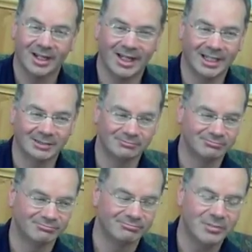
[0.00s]
um,
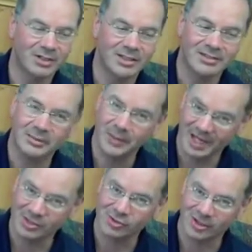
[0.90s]

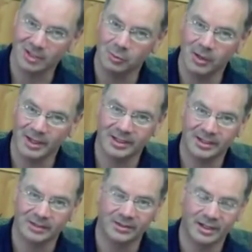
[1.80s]
participation in what it
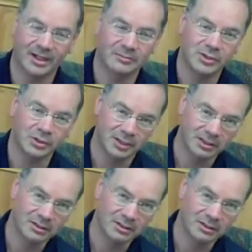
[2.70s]
is that I'm doing.